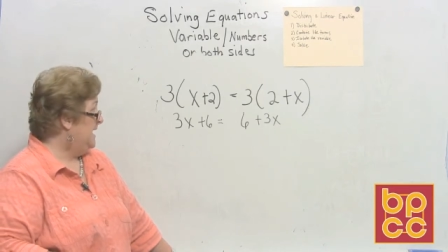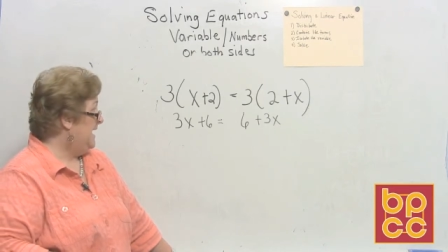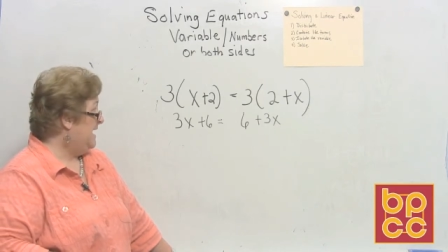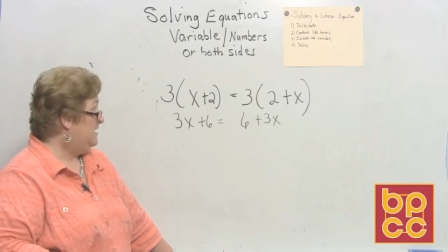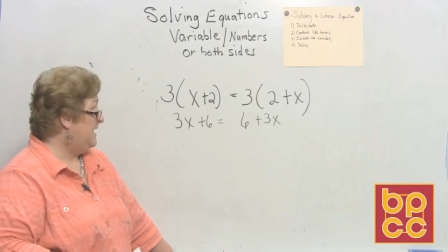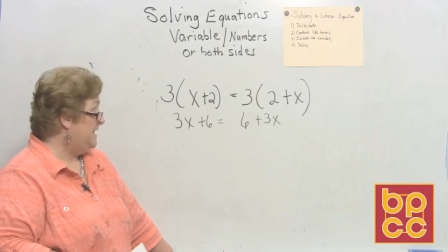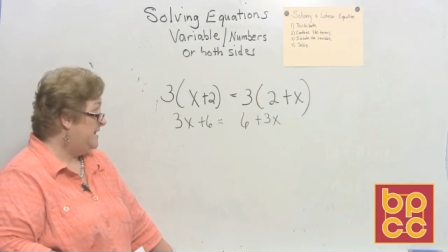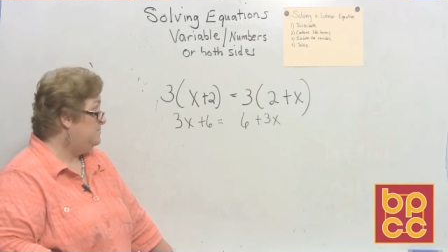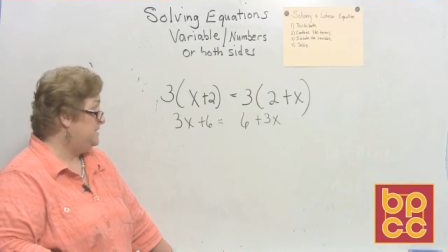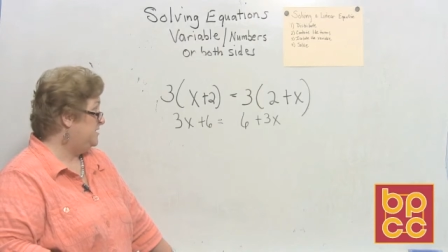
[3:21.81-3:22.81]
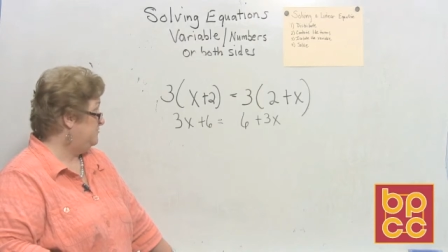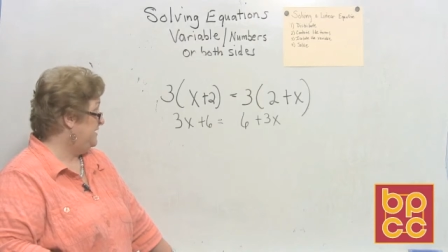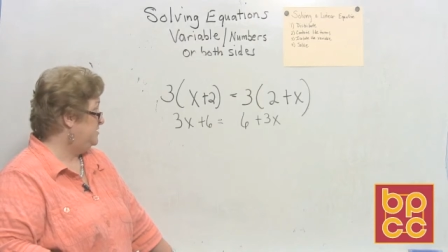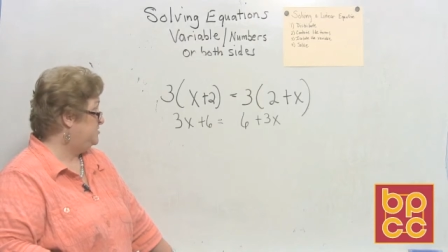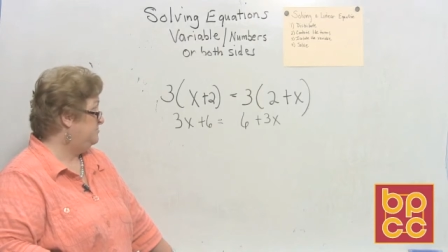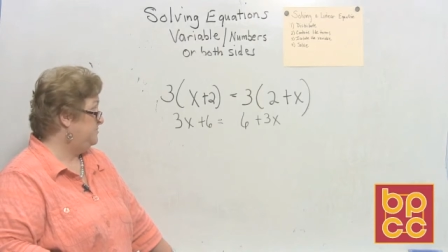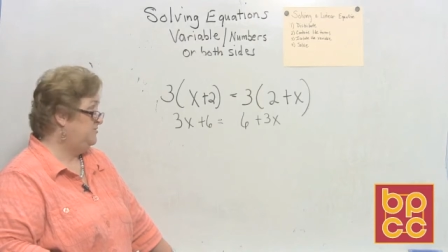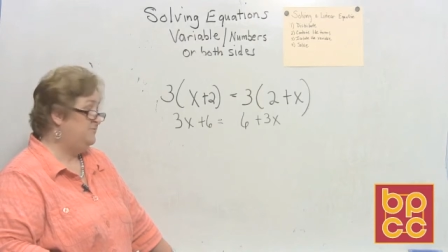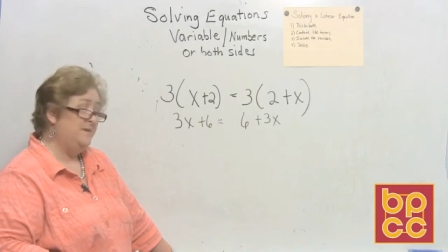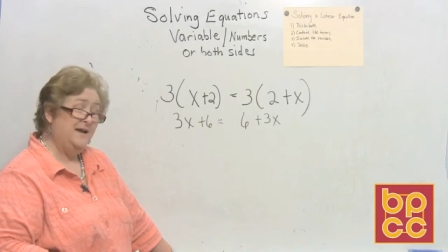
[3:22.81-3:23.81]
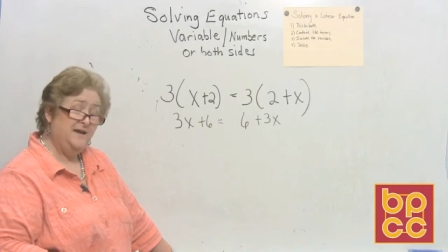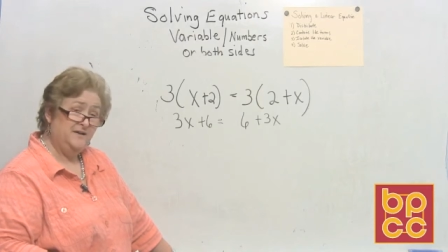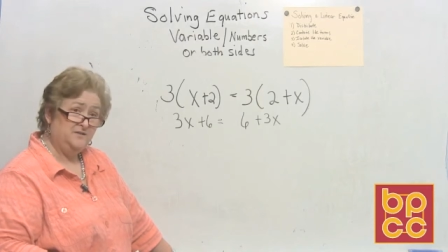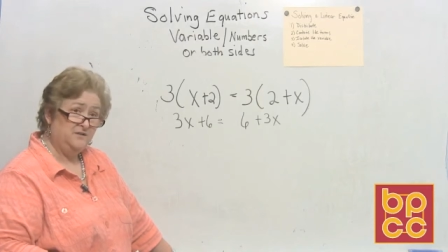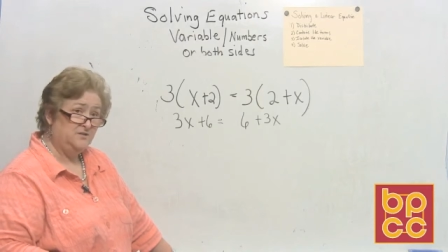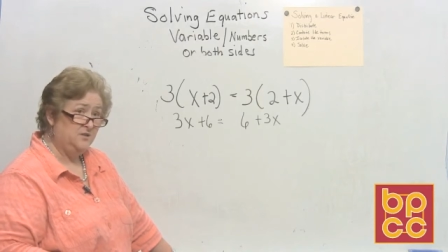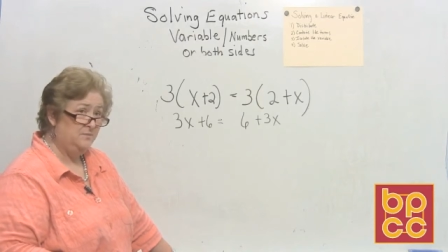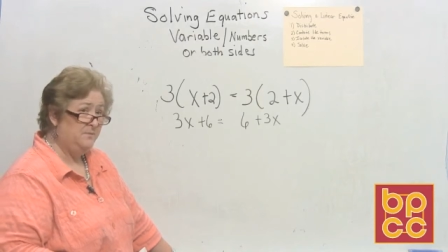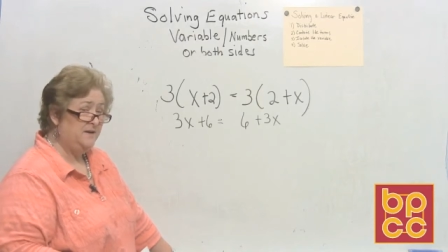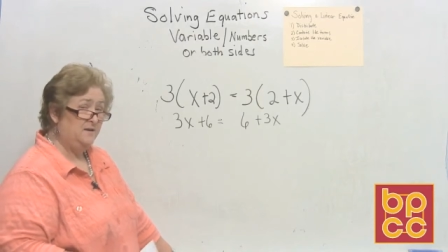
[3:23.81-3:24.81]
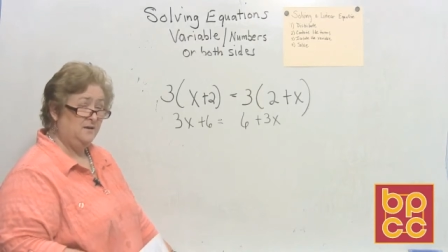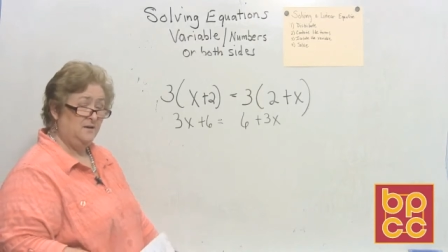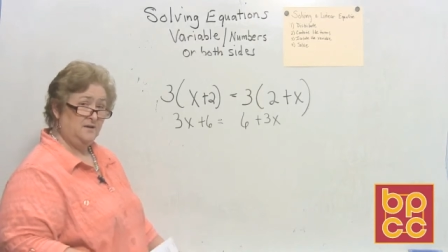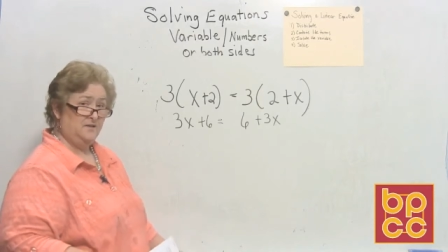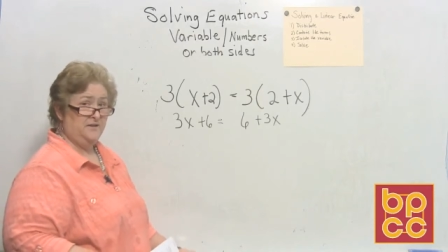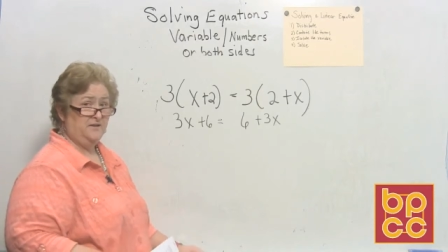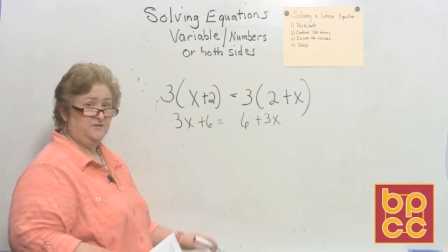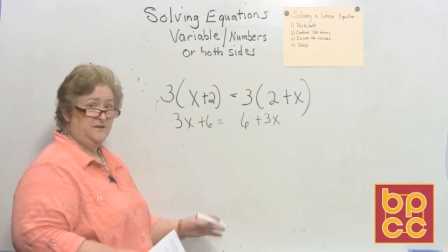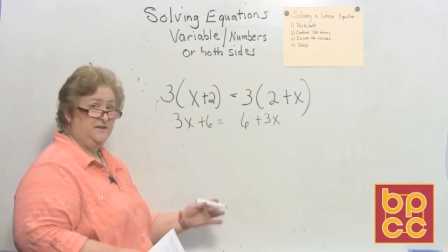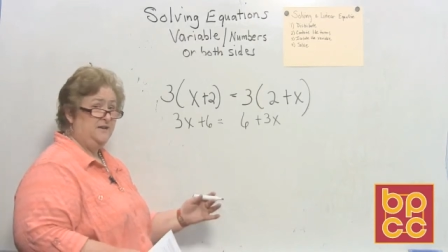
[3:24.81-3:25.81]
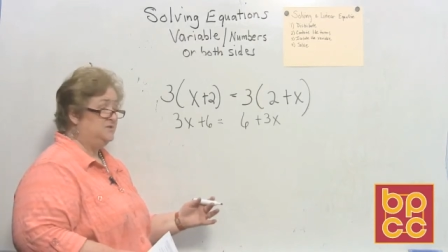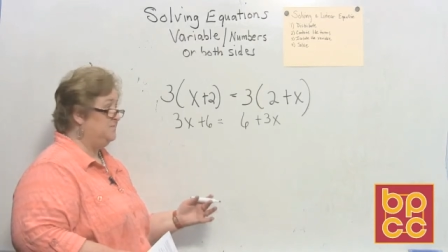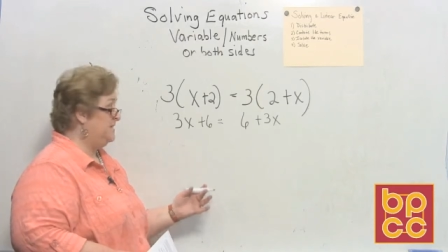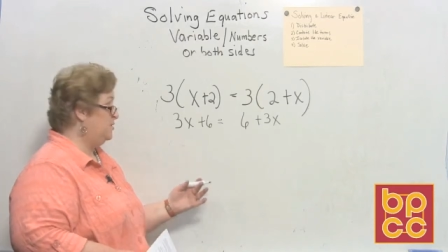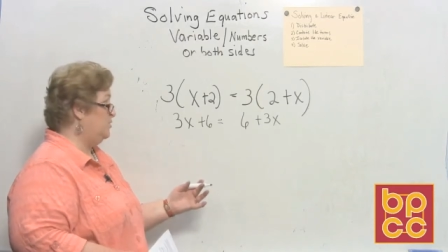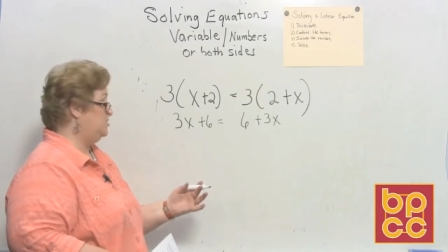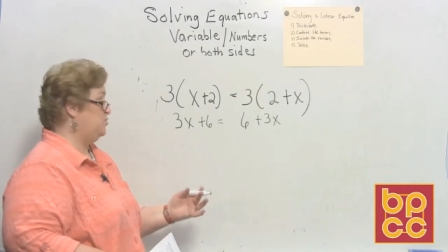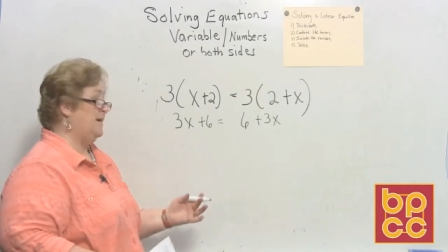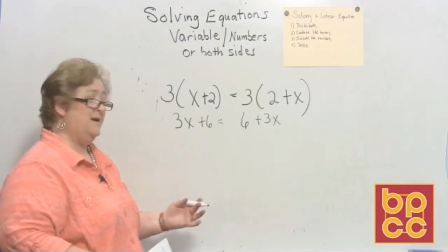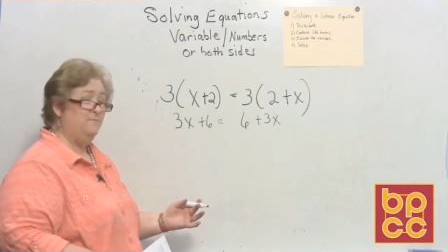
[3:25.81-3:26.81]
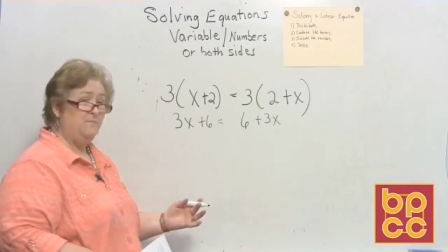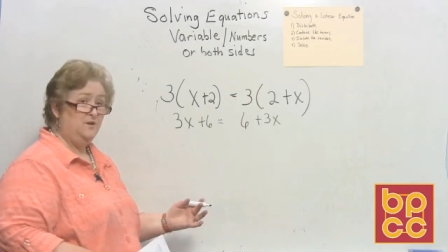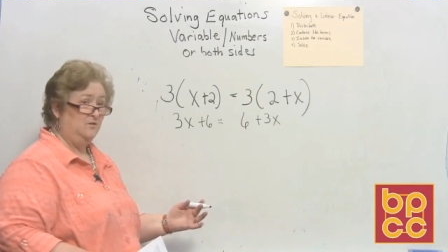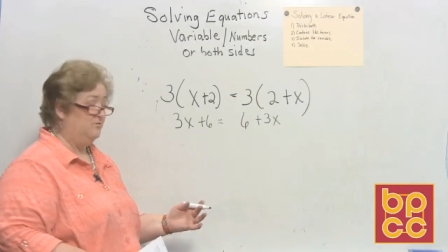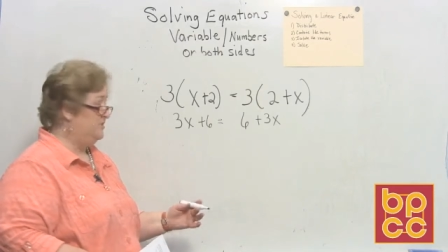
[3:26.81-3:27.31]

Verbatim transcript: I, I, am getting ready to move my x's, but look at this. It doesn't matter which way I move.